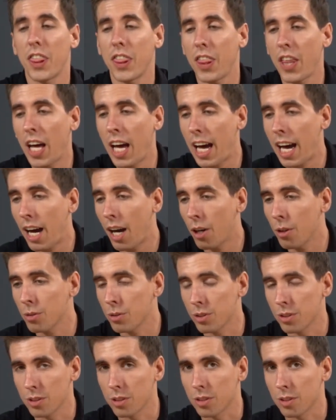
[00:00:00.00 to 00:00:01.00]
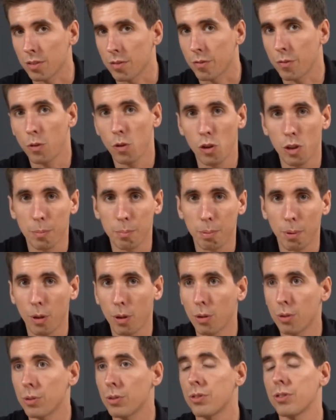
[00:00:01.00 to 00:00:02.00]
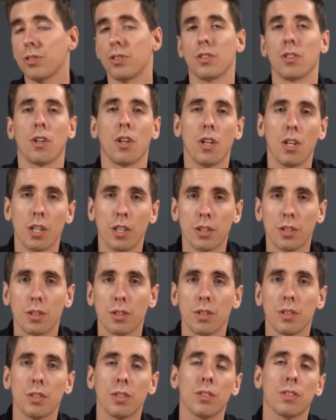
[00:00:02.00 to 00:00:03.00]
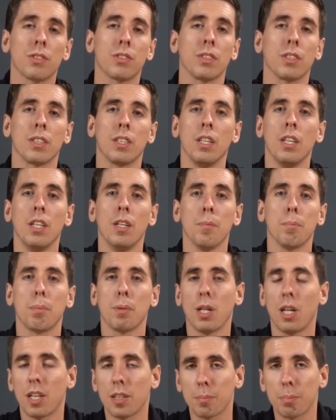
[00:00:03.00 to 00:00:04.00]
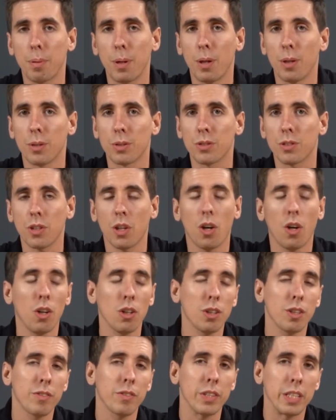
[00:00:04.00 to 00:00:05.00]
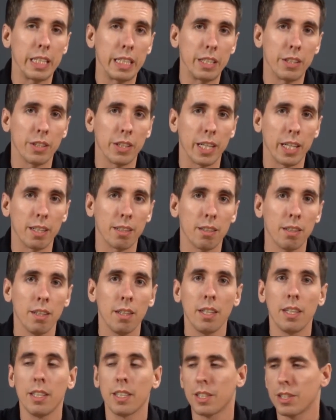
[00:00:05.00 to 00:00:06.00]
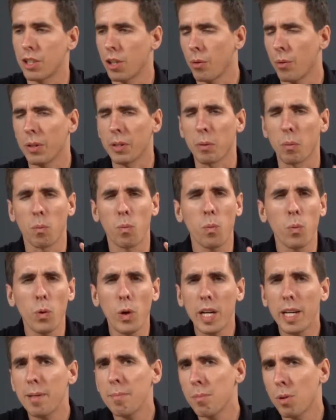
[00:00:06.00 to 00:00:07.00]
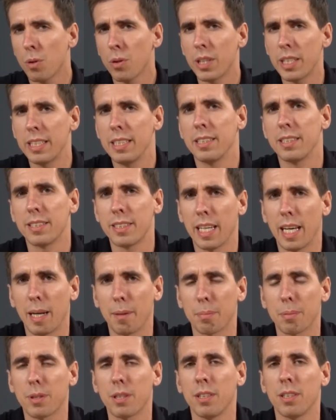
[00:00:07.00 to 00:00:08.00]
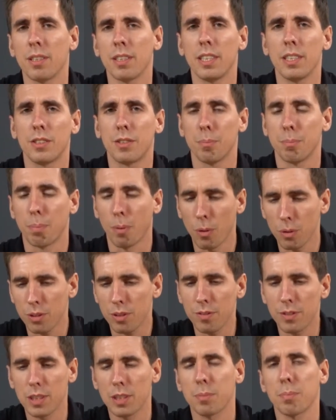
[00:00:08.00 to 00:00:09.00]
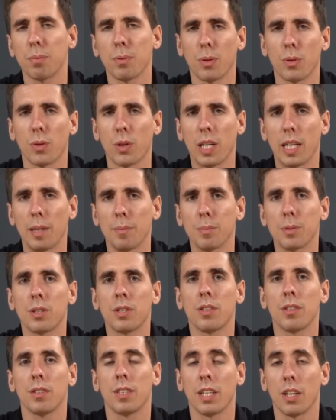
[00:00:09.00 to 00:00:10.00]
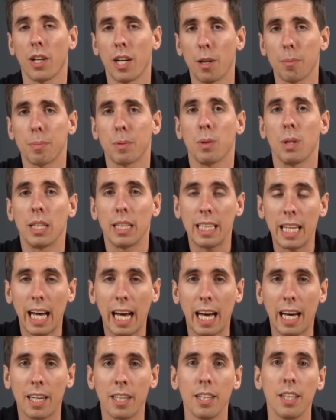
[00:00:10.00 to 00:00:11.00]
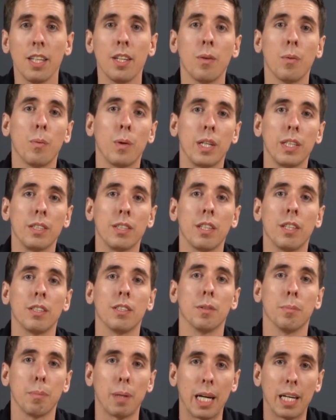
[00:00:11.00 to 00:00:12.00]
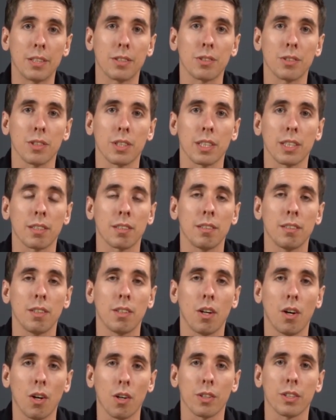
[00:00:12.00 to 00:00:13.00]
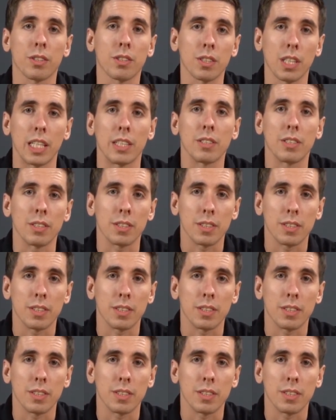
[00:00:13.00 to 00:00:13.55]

thousands of forum posts and articles and blog posts all over the internet going way more in depth into both of these programs that'll help you a lot when you're mastering all the slicing